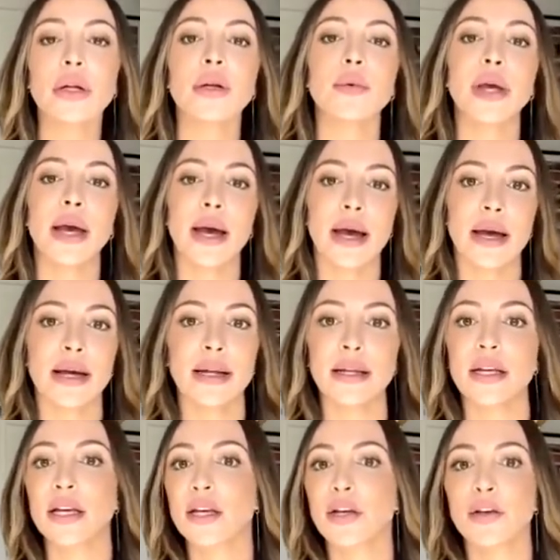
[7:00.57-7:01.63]
We had
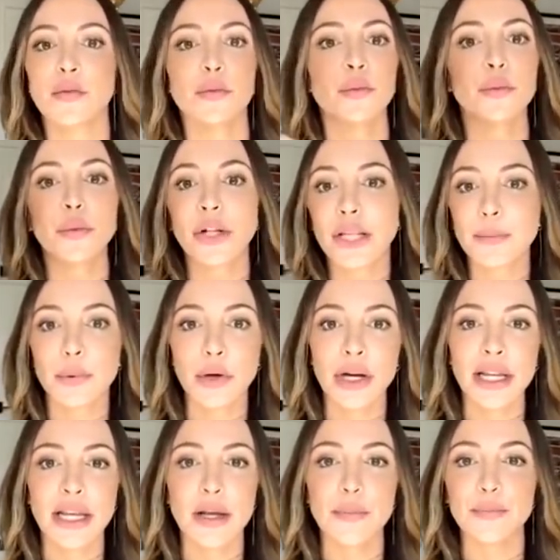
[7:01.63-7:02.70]
really
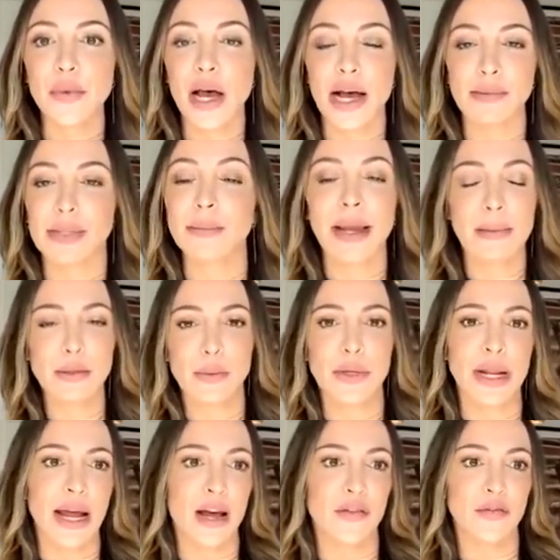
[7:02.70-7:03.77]
pretty. Uh, sometimes we'd
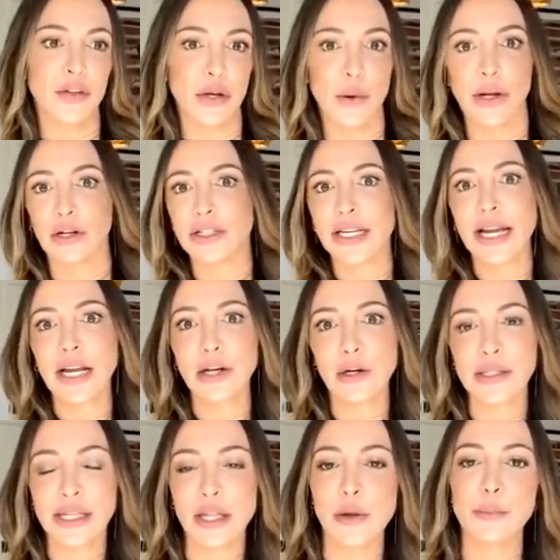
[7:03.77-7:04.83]
have you know
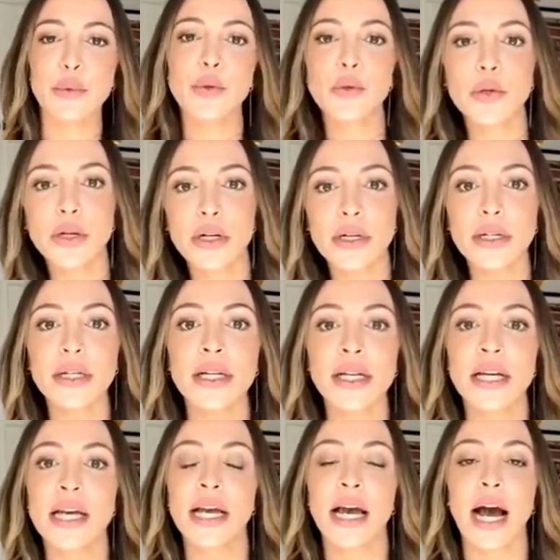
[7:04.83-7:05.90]
entertainers in the pool.
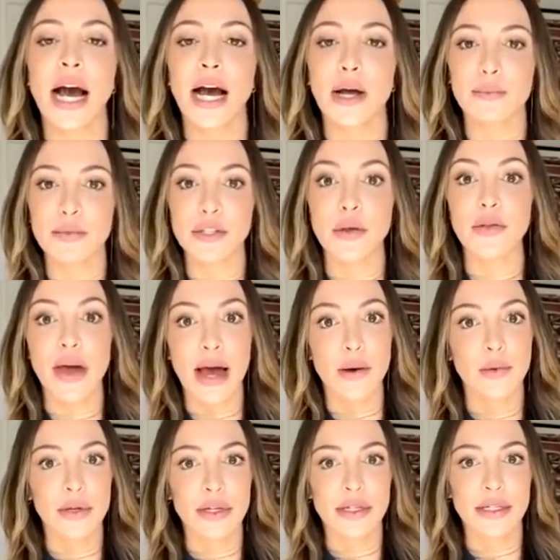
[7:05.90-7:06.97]
Um, so that
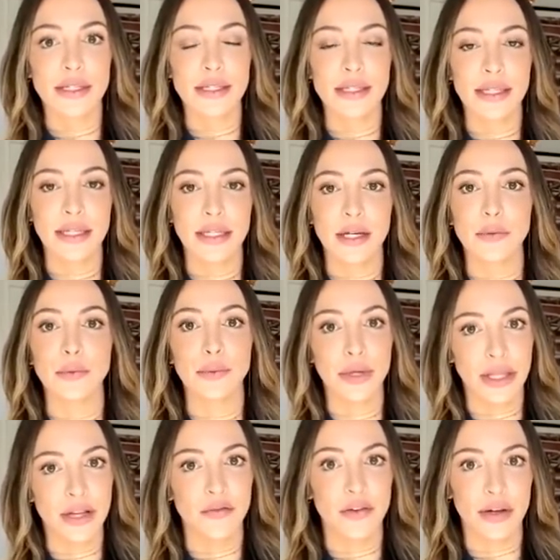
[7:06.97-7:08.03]
was a
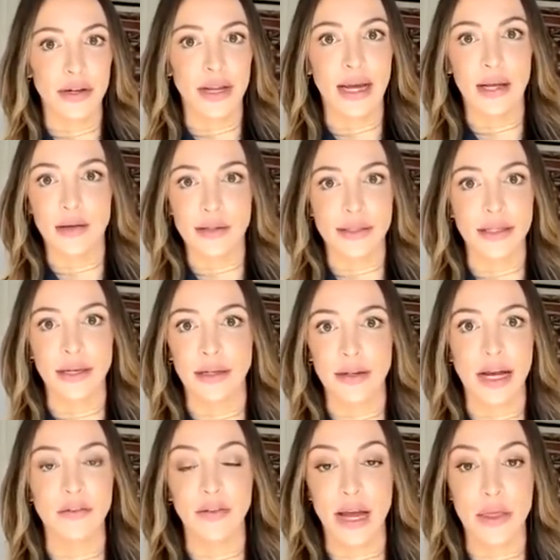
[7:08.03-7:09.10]
really fun house to
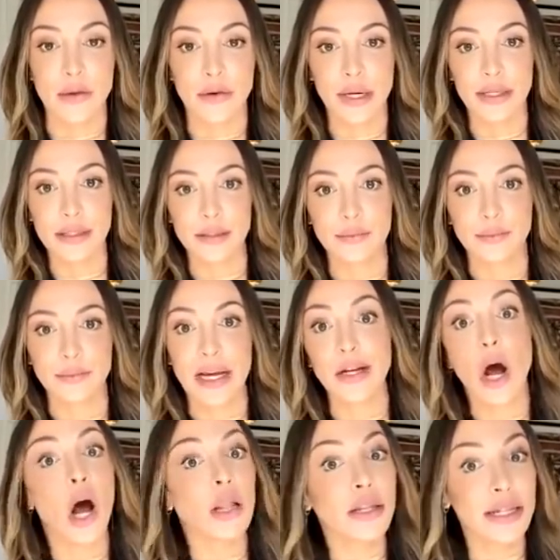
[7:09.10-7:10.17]
have gatherings. And did
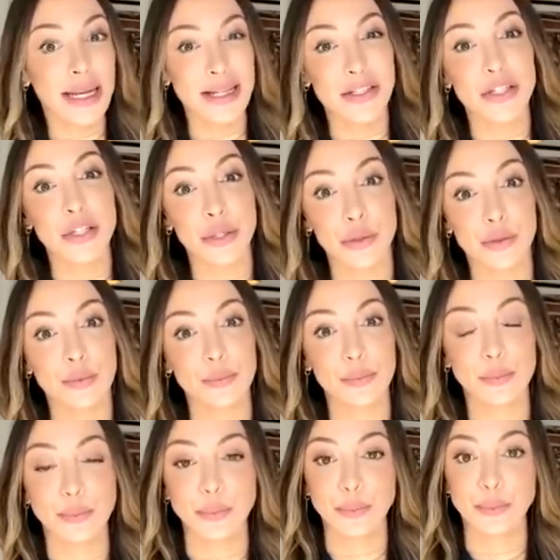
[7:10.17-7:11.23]
you ever sneak too. out?
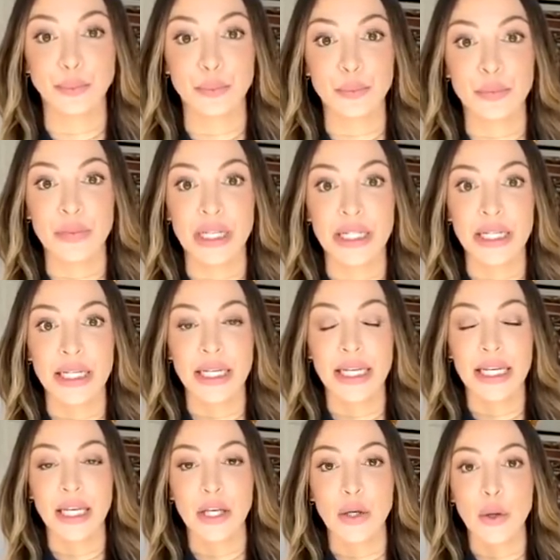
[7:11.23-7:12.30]
Did you ever sneak out
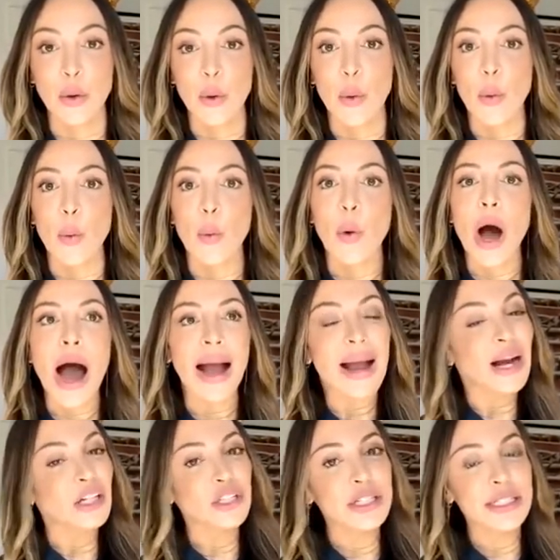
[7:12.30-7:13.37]
of this house? Well, I
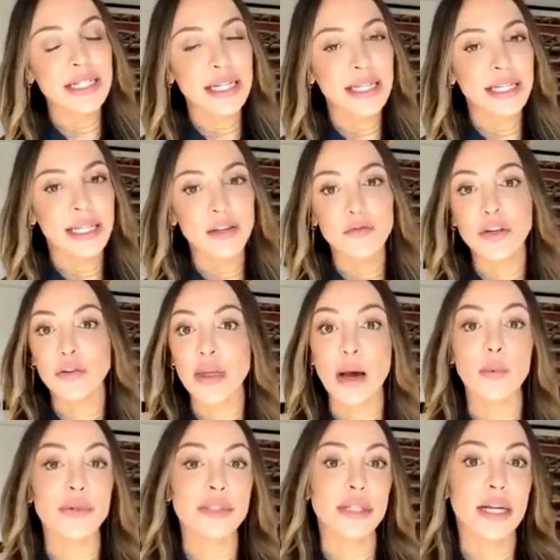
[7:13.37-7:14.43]
actually didn't live there. That
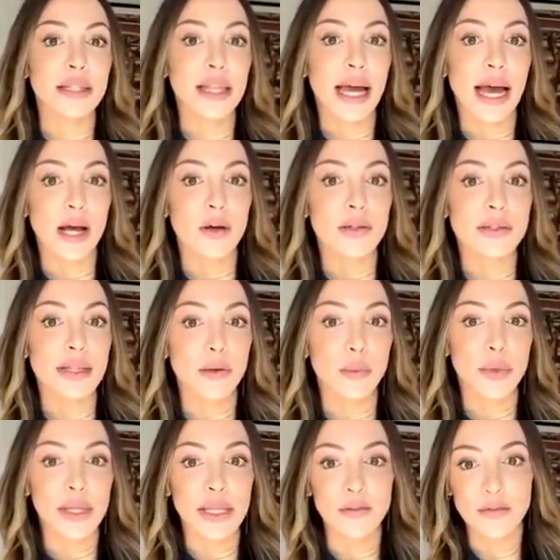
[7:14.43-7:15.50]
was not the house that
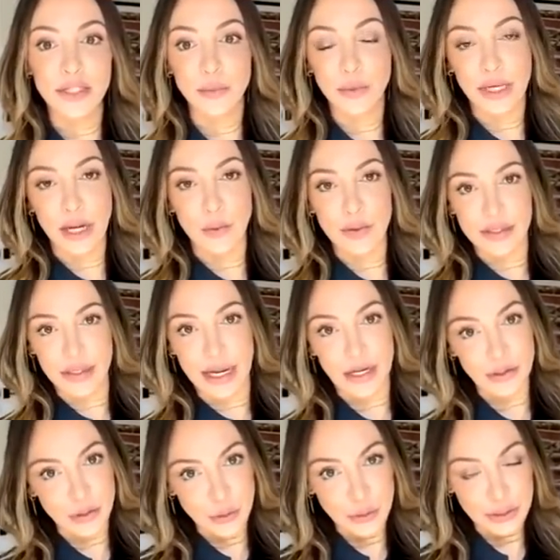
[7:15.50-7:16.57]
we lived in when I was in high
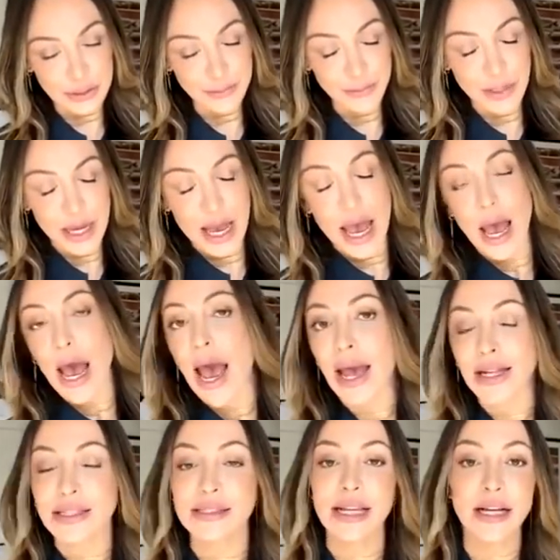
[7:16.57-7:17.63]
school.
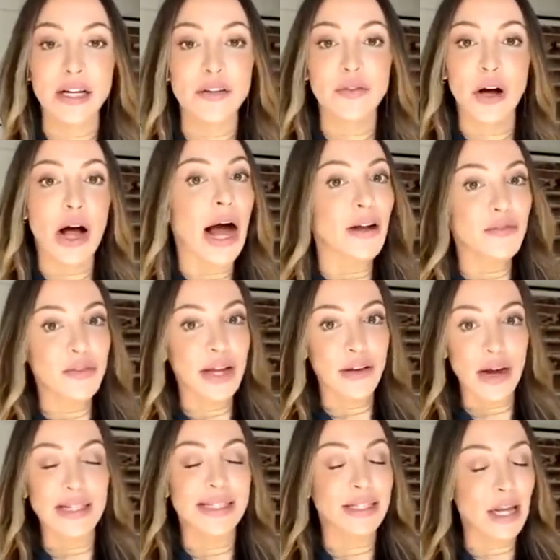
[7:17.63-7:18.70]
And second of all, I've ne-
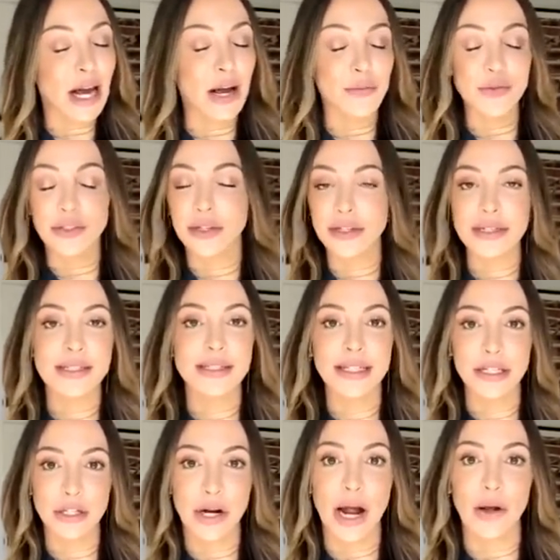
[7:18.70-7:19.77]
I did not I was not a
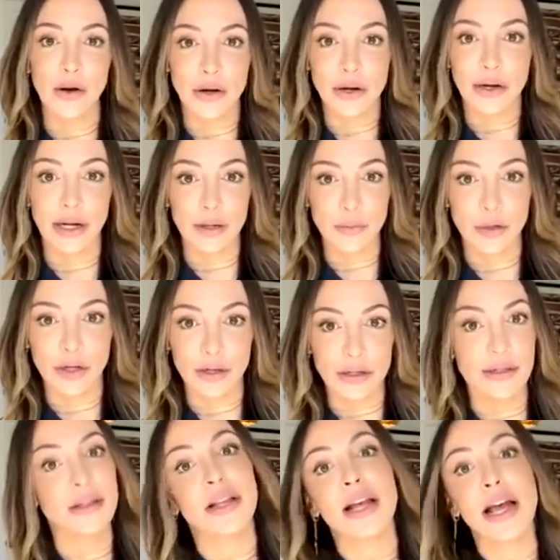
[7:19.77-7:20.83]
sneaker outer kind of girl.
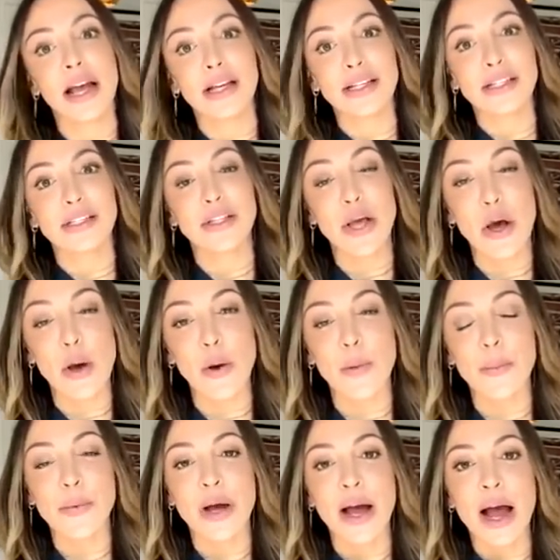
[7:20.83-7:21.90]
you just walked so, out.
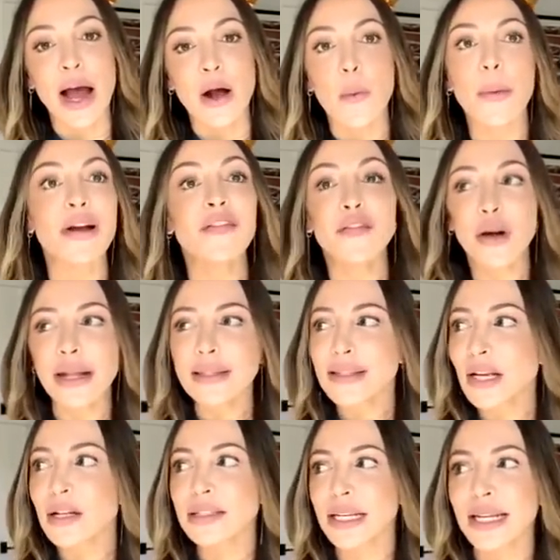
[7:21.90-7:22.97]
my friends
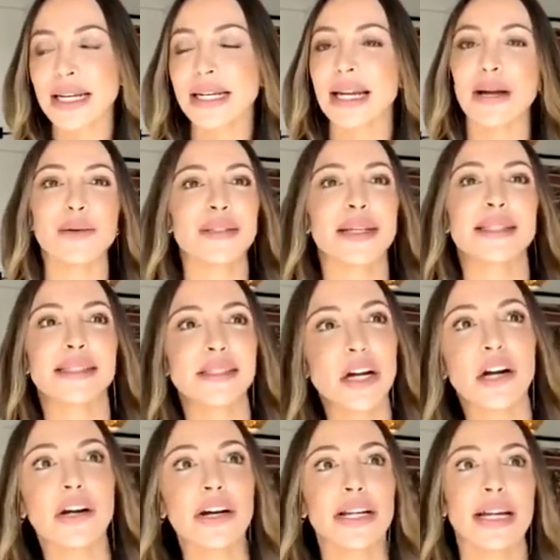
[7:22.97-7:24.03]
all did it and I was like,
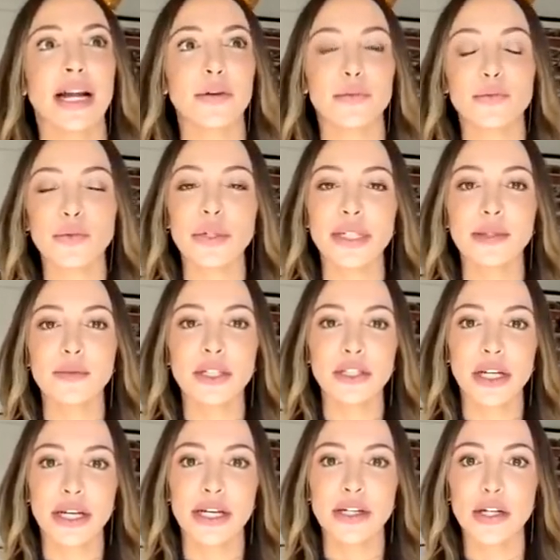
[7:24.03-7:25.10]
darn it, I really wish I
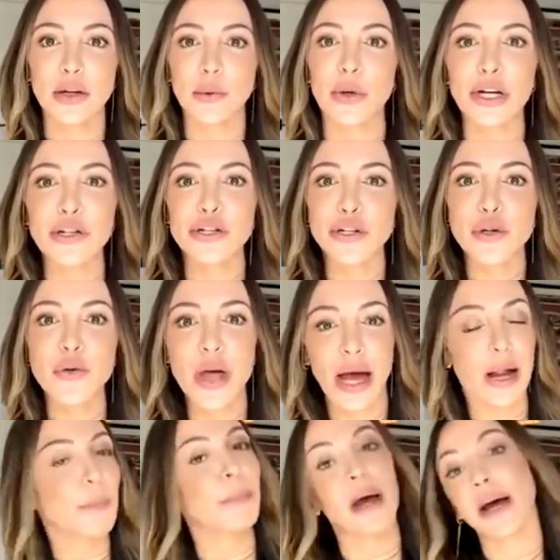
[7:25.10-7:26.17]
could I want to do
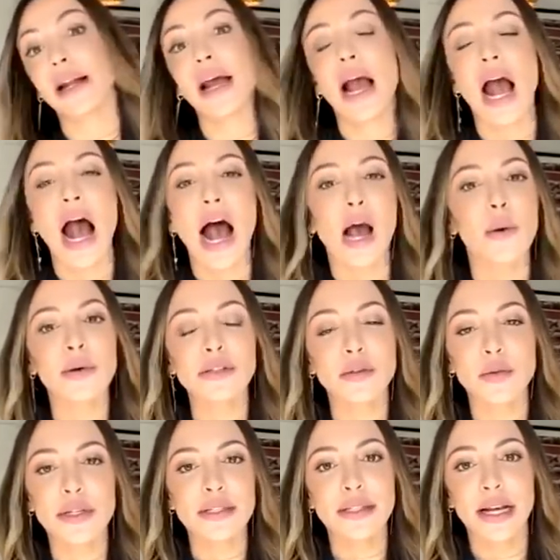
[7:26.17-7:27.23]
that. But I was
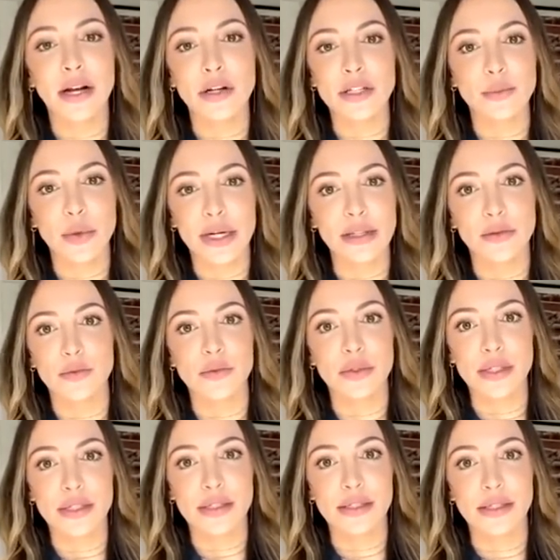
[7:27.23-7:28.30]
always scared to break the
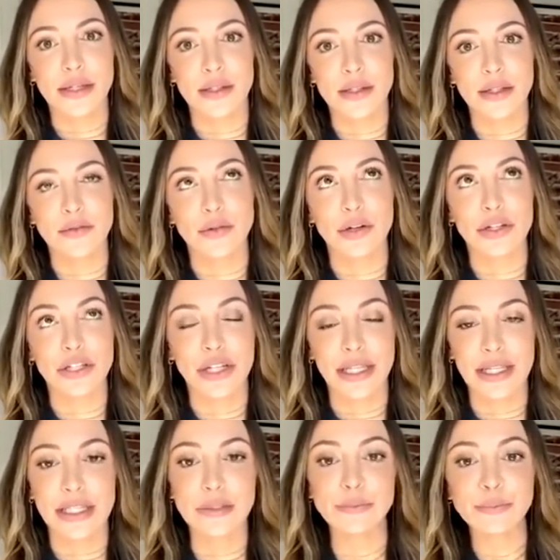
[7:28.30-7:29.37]
rules, so
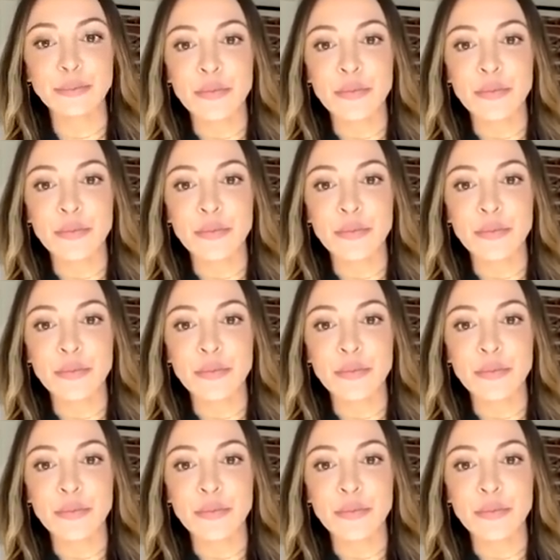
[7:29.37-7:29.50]
unfortunately.